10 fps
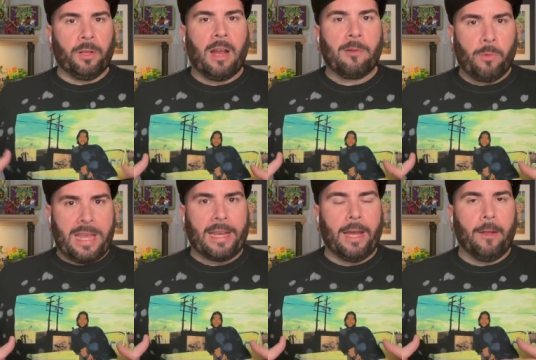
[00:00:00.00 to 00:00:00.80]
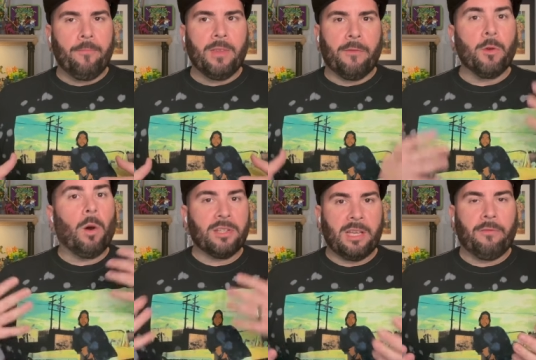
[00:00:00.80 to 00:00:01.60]
Rad Weekend, if you
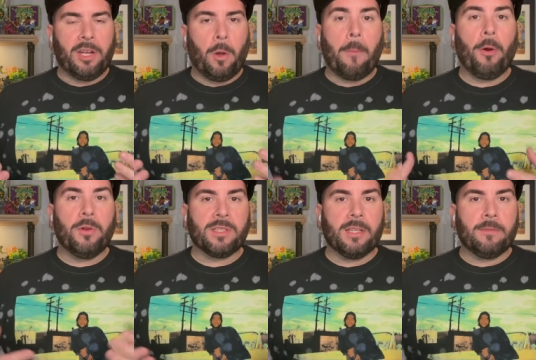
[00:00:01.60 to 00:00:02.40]
watch that video, I posted